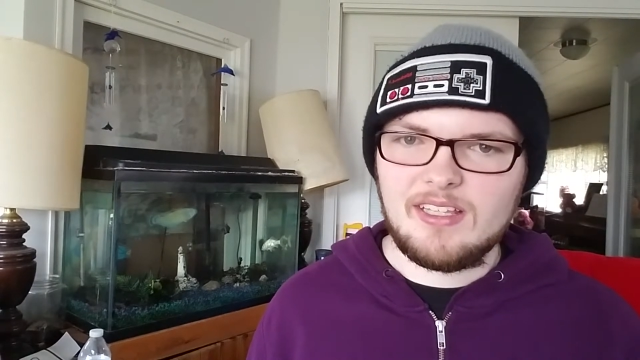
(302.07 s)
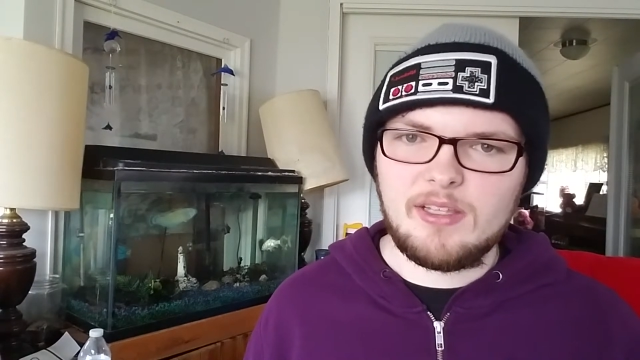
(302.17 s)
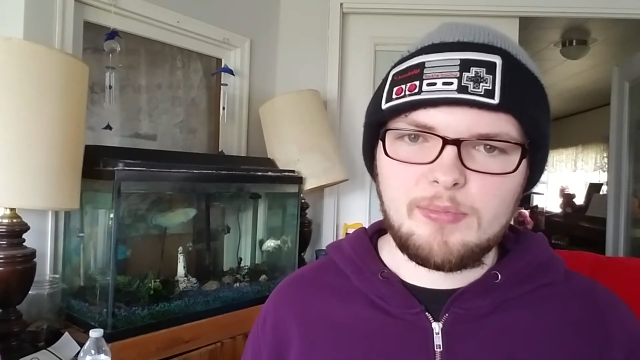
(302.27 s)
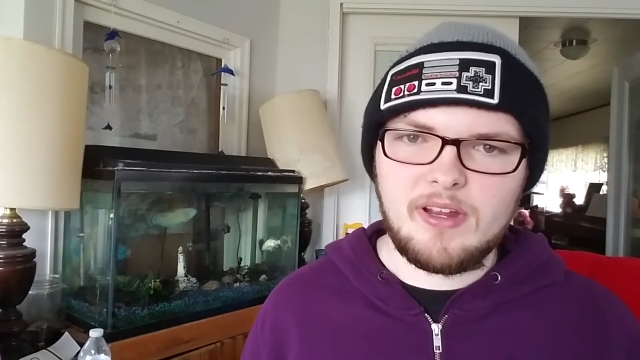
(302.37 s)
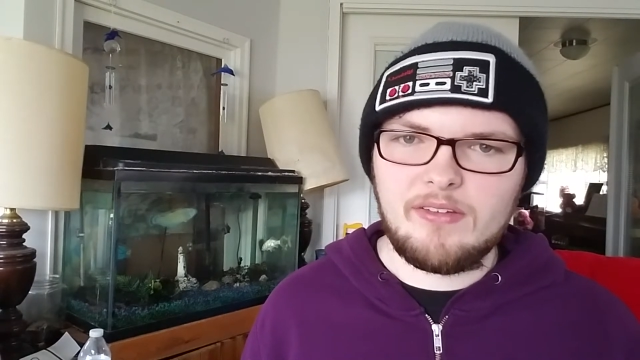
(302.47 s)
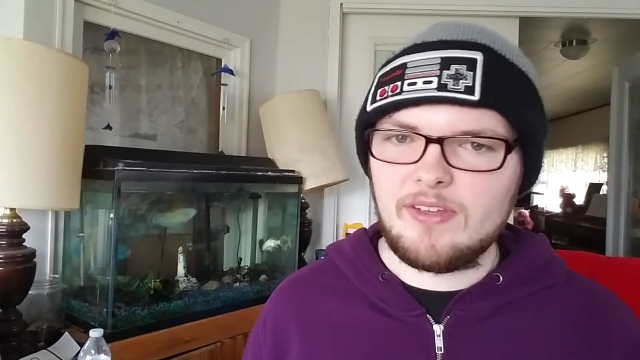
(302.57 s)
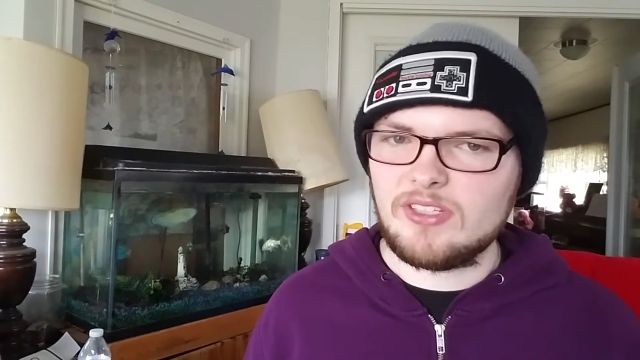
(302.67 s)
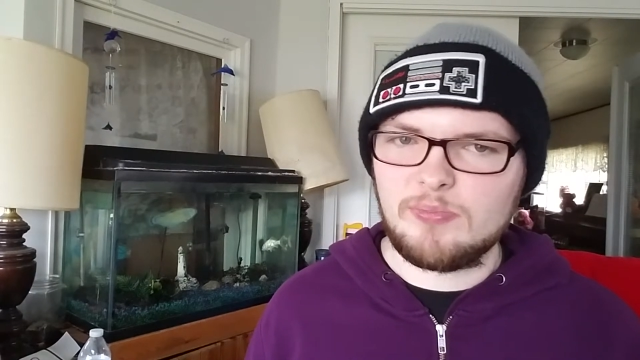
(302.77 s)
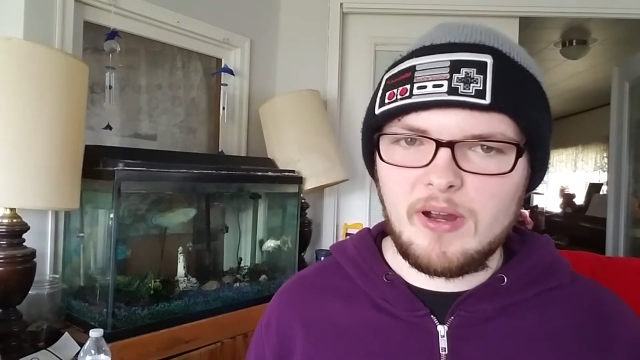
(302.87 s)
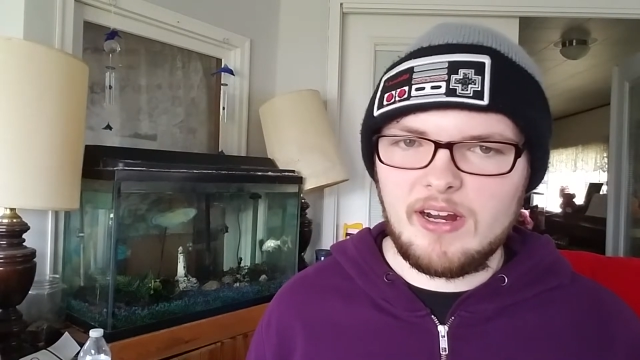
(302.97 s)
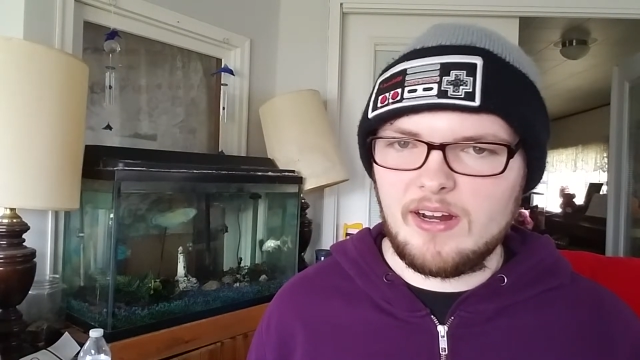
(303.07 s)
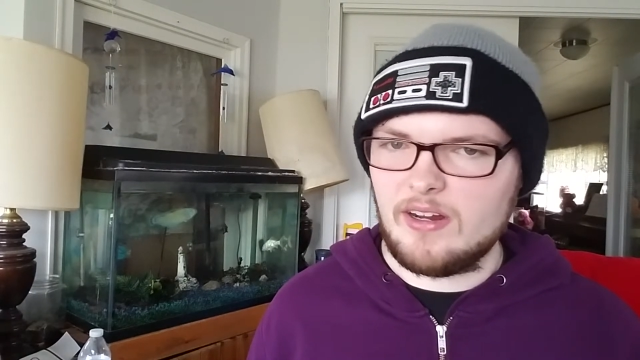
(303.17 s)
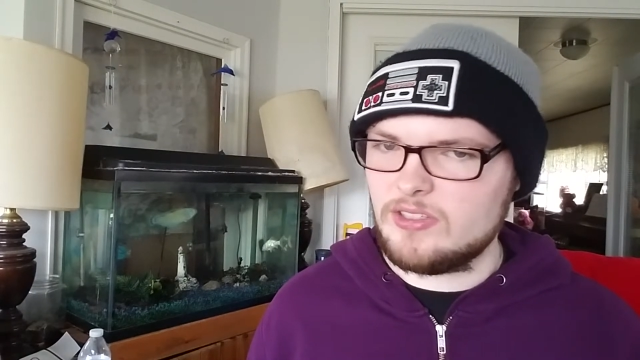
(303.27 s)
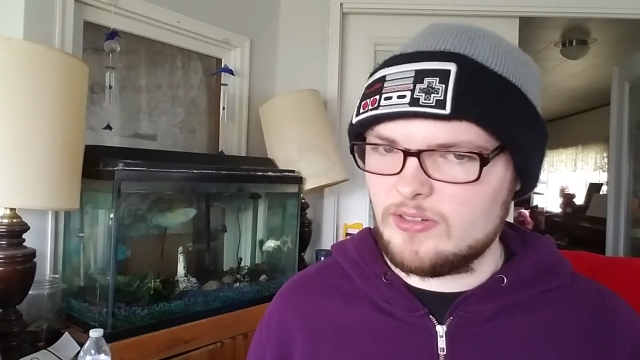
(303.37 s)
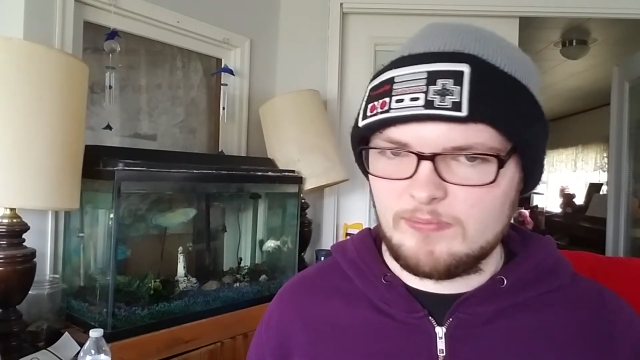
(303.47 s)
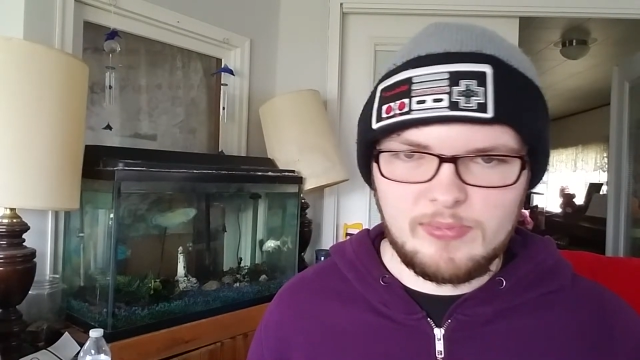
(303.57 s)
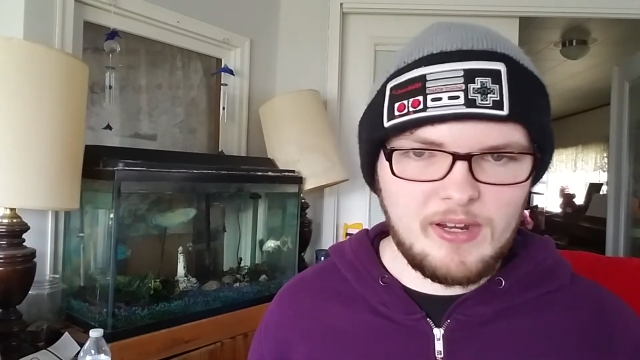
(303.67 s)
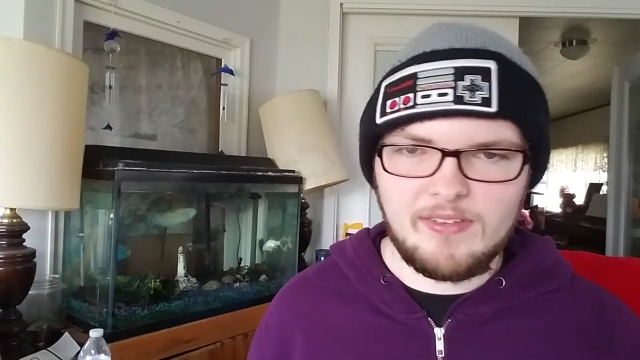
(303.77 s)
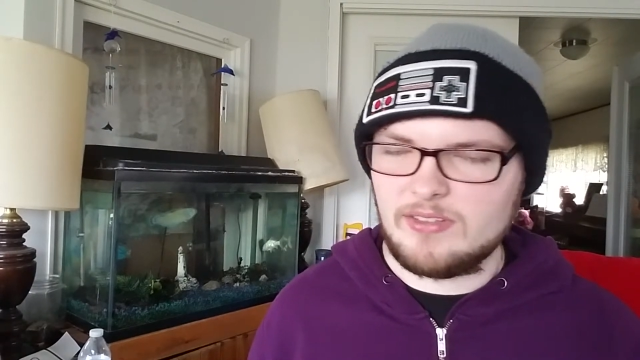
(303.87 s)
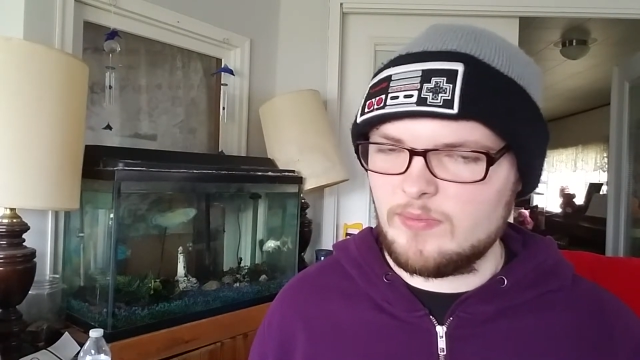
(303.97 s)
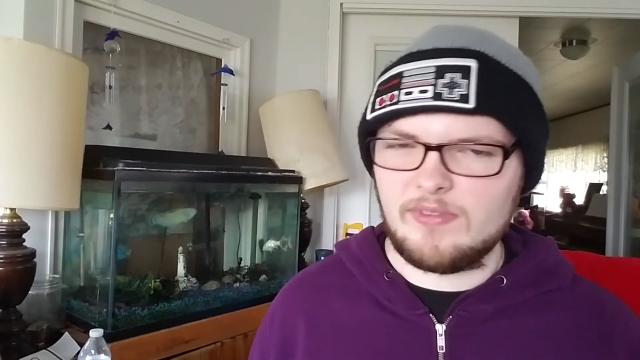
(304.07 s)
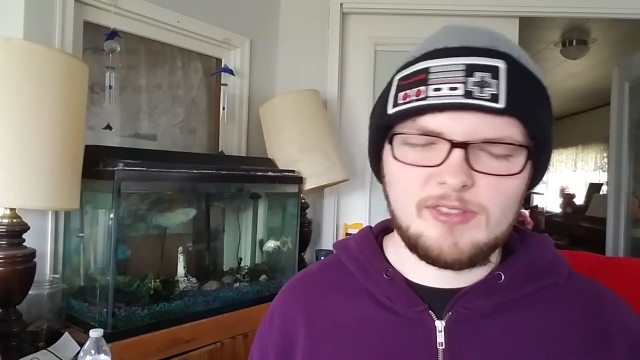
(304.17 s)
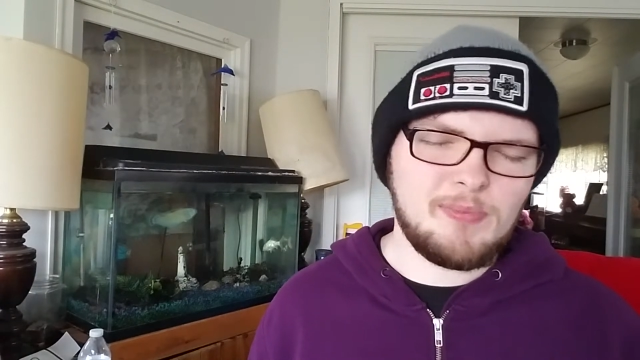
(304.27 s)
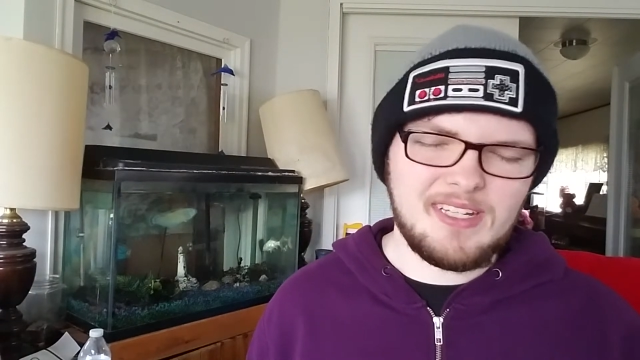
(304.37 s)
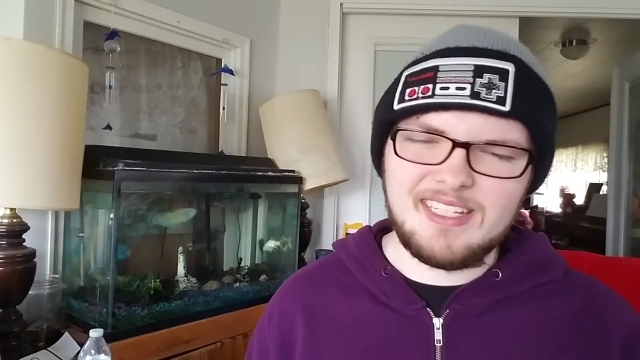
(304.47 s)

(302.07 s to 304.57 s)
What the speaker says: the previous parts or previous movies, but it's